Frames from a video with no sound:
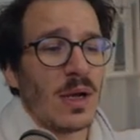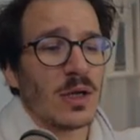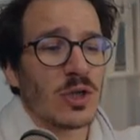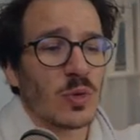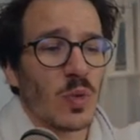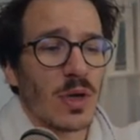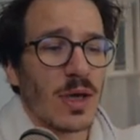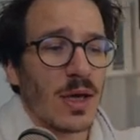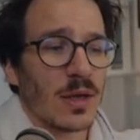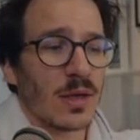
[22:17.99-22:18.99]
I just wanna
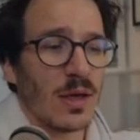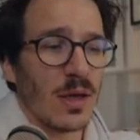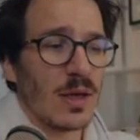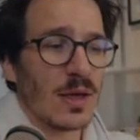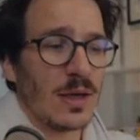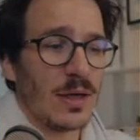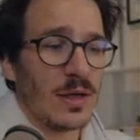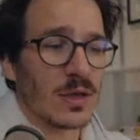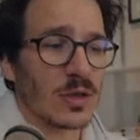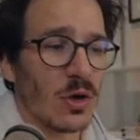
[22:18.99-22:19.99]
get a clean
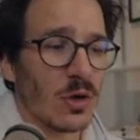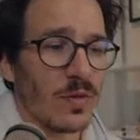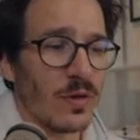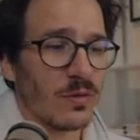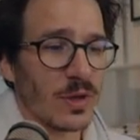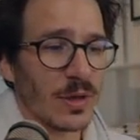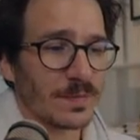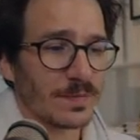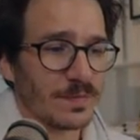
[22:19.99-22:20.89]
install of everything.